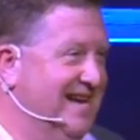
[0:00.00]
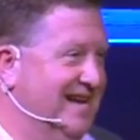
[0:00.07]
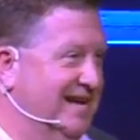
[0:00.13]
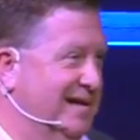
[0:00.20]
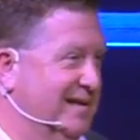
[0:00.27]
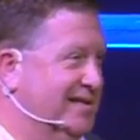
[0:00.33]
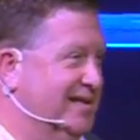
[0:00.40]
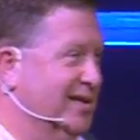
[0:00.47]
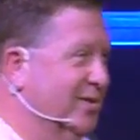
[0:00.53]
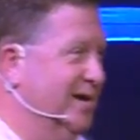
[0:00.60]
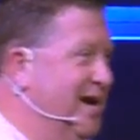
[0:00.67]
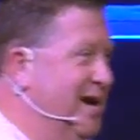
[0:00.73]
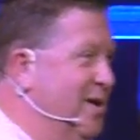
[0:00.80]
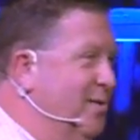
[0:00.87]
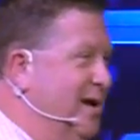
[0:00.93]
And so
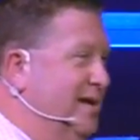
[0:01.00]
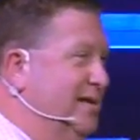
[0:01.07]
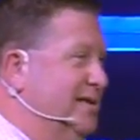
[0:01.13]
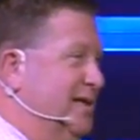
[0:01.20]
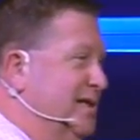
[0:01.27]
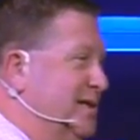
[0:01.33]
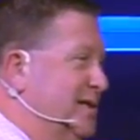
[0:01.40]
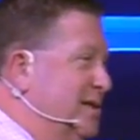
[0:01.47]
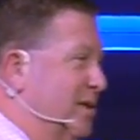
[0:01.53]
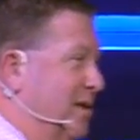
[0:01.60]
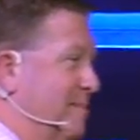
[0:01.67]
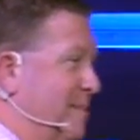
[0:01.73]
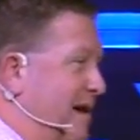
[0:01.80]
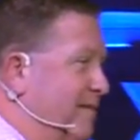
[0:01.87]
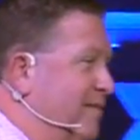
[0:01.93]
it's only
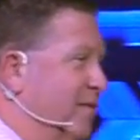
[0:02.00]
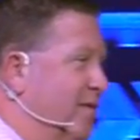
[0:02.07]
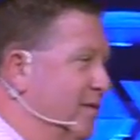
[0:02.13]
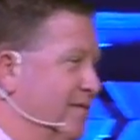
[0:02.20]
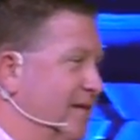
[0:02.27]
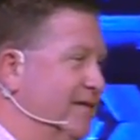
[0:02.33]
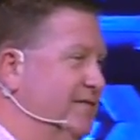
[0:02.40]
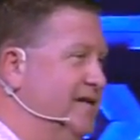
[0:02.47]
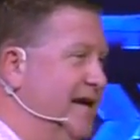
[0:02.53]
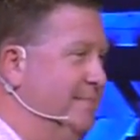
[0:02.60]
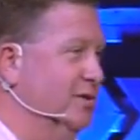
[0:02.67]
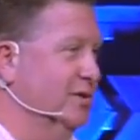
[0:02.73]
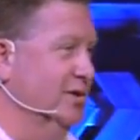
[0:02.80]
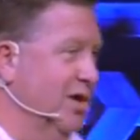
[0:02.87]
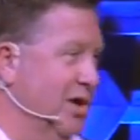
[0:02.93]
about 4 or 5
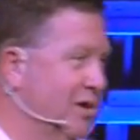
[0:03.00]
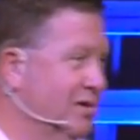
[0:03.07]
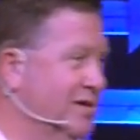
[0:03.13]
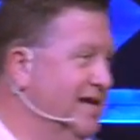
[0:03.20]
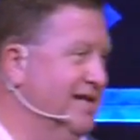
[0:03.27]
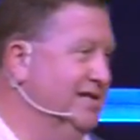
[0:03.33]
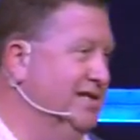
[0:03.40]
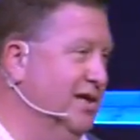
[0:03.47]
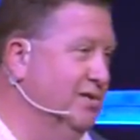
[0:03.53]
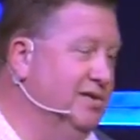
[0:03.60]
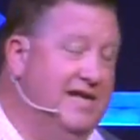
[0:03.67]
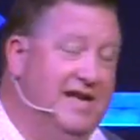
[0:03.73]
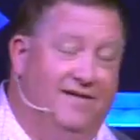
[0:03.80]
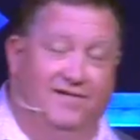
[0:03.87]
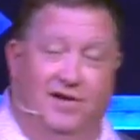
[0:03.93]
chapters long, and so
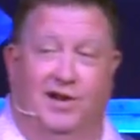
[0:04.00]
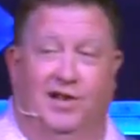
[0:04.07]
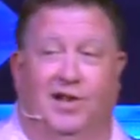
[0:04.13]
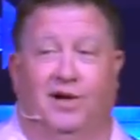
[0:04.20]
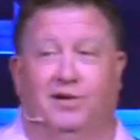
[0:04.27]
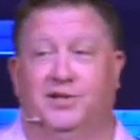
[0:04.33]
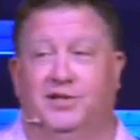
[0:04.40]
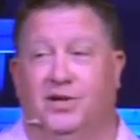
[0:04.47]
it's not very long.